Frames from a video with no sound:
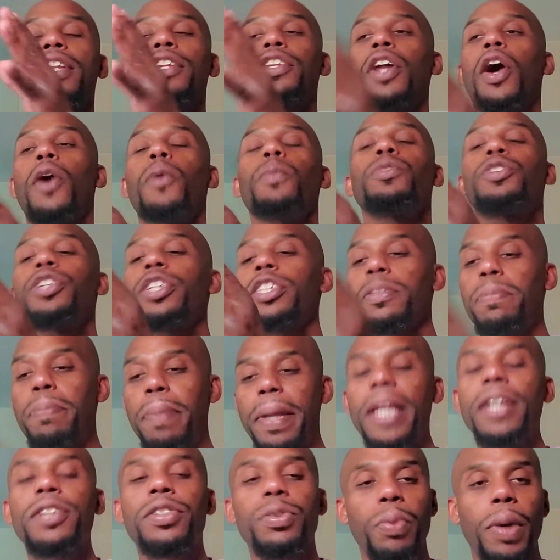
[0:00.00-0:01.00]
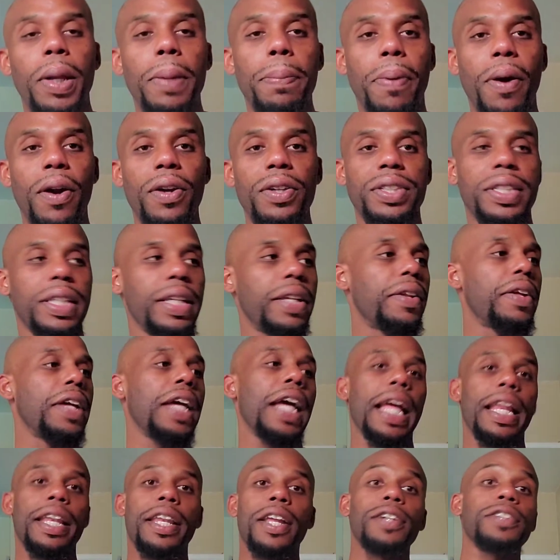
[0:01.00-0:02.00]
Don't just be a sweet person.
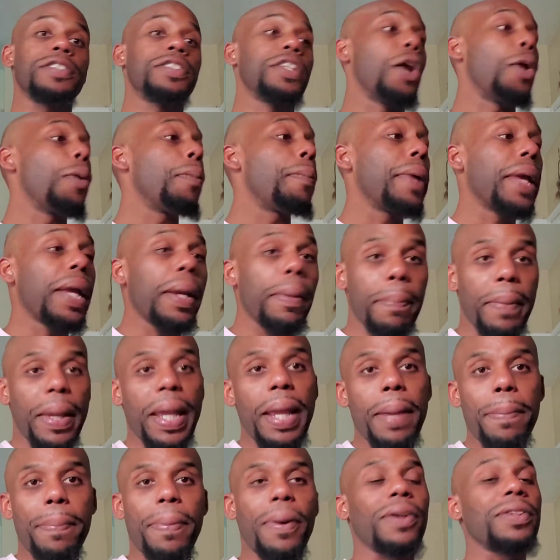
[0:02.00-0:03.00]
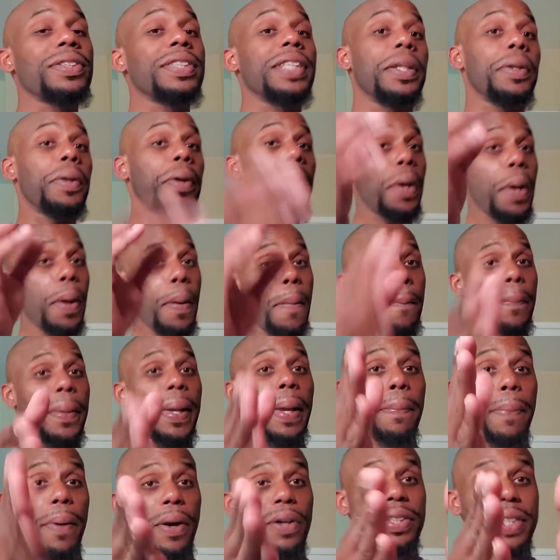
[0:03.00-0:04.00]
And just don't be a mean person. Be
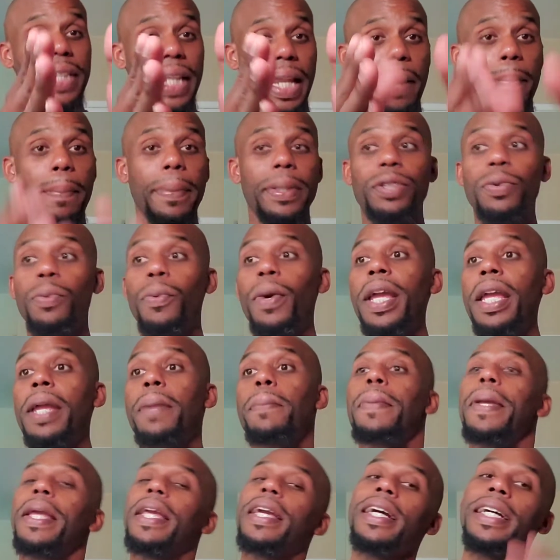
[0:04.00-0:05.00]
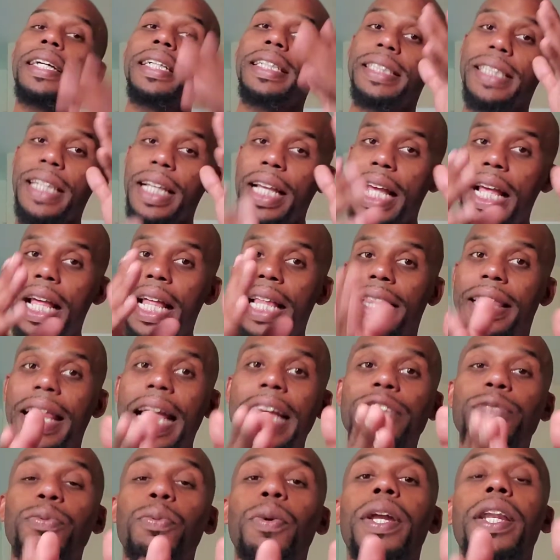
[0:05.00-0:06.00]
a person in between, because
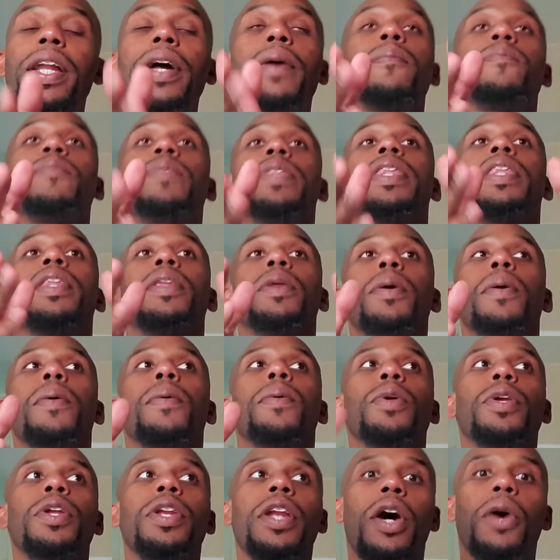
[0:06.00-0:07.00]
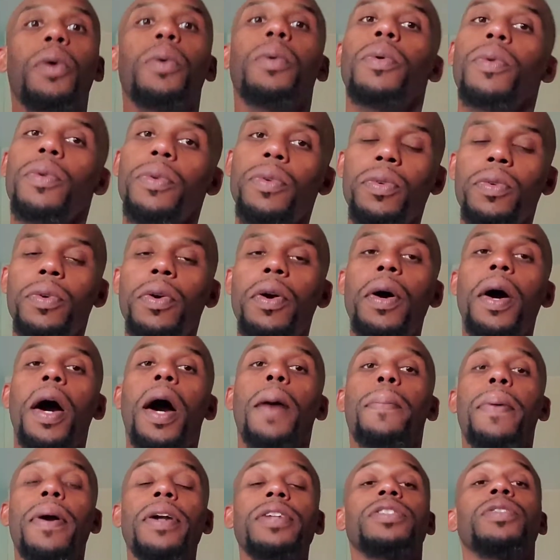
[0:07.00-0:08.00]
that's what,
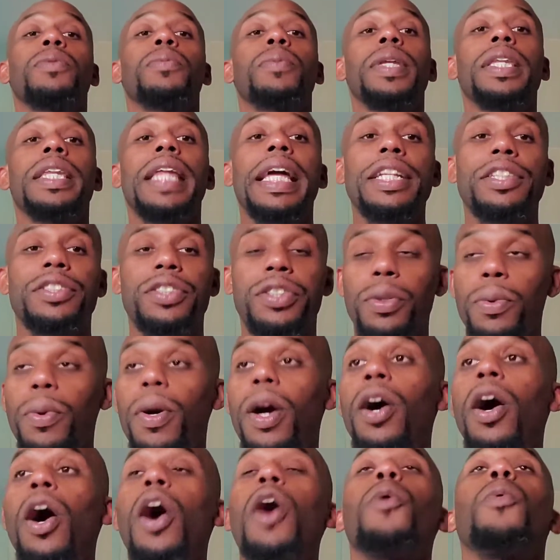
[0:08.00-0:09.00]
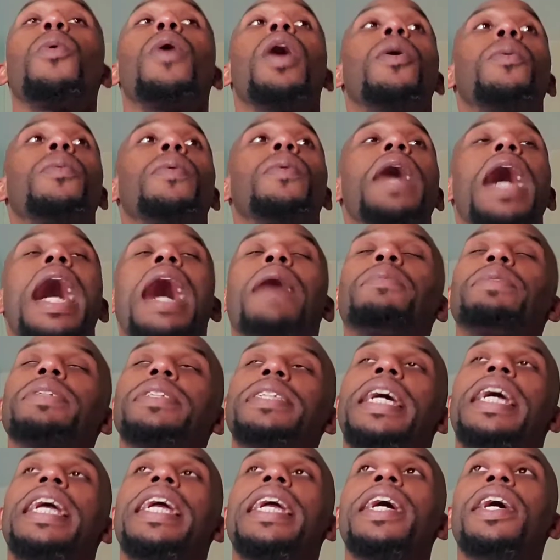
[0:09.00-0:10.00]
a person relates to. I would
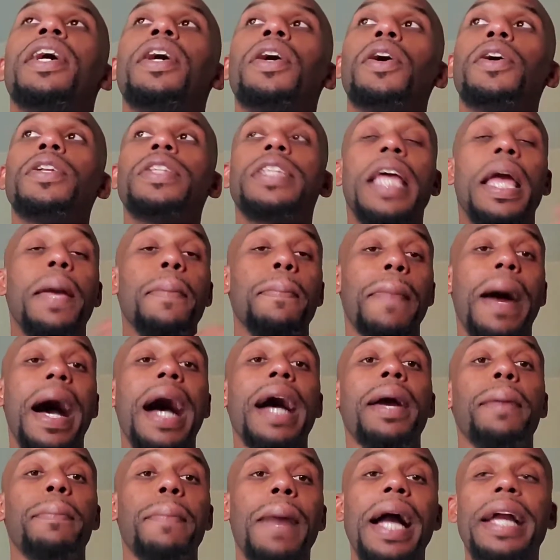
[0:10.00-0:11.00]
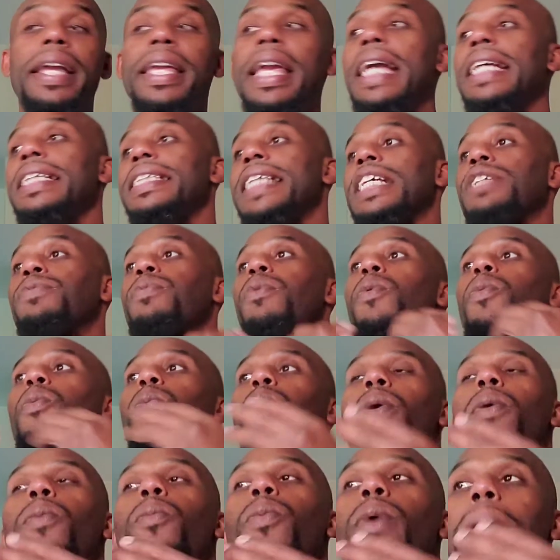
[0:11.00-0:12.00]
say, in my case, that's
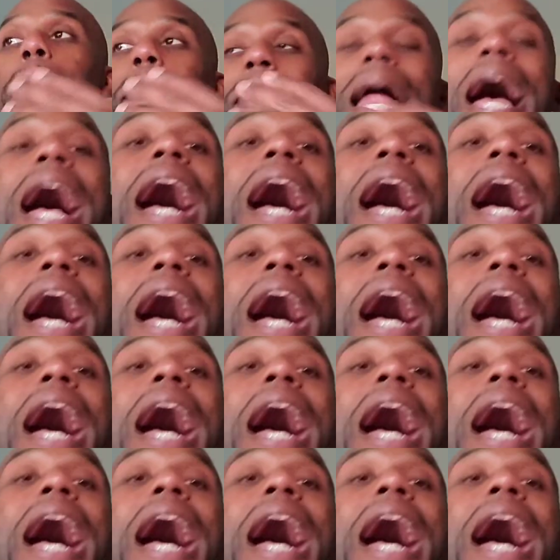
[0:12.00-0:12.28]
what women